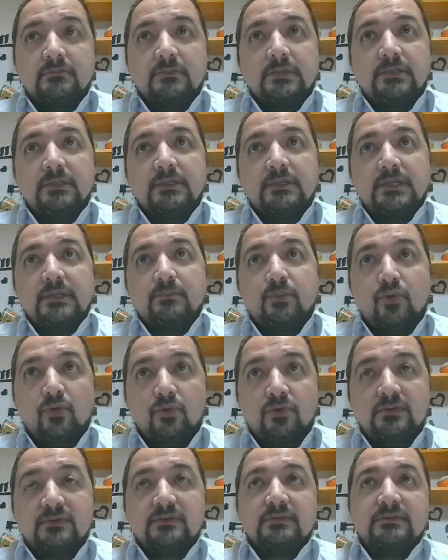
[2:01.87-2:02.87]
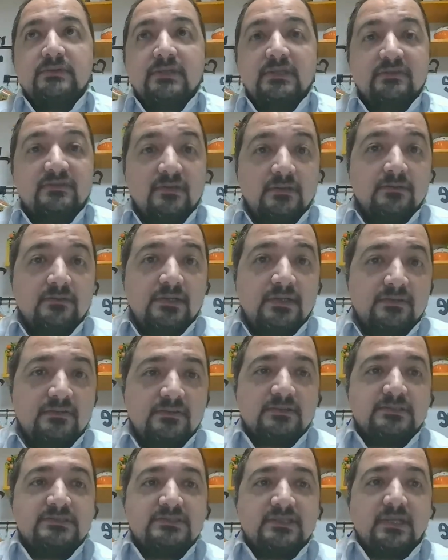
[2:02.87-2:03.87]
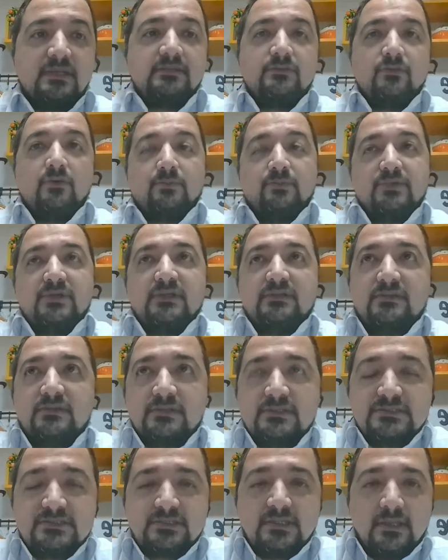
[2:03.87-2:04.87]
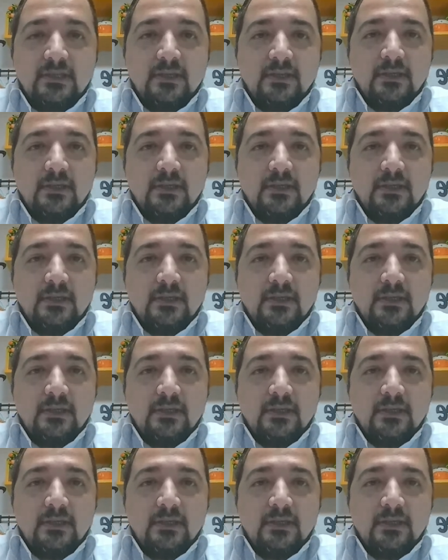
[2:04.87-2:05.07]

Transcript: important integrators and operators.